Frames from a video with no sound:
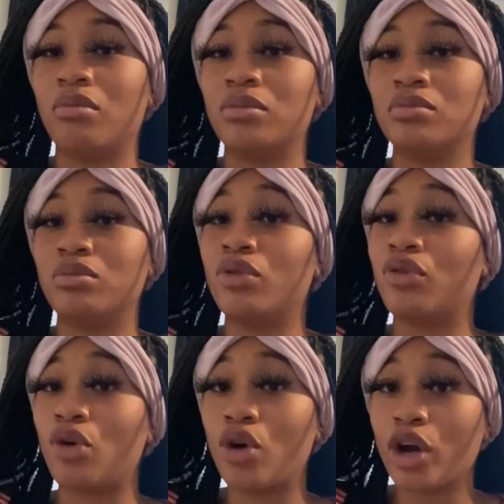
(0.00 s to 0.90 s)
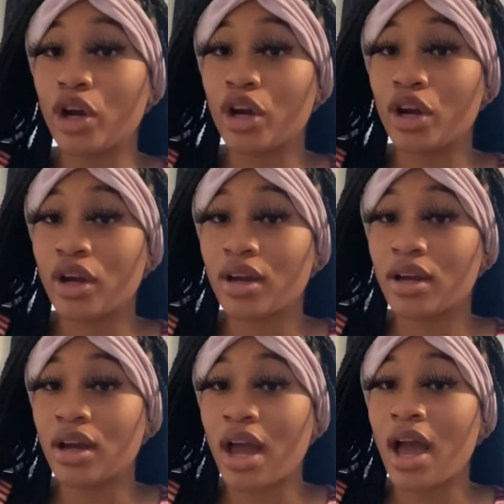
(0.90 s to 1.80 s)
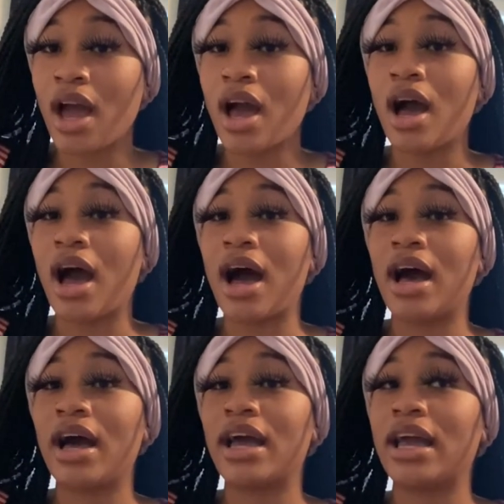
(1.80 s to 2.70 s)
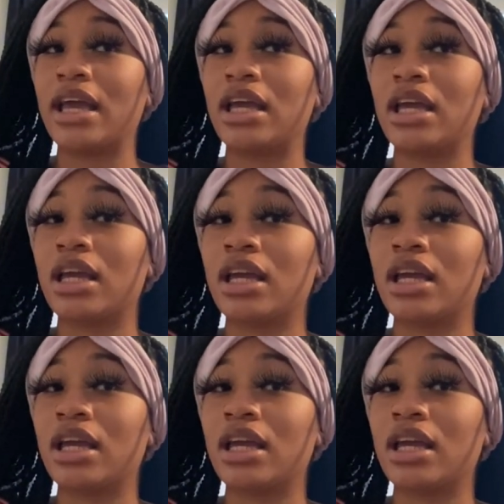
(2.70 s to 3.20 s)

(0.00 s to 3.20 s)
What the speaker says: before, I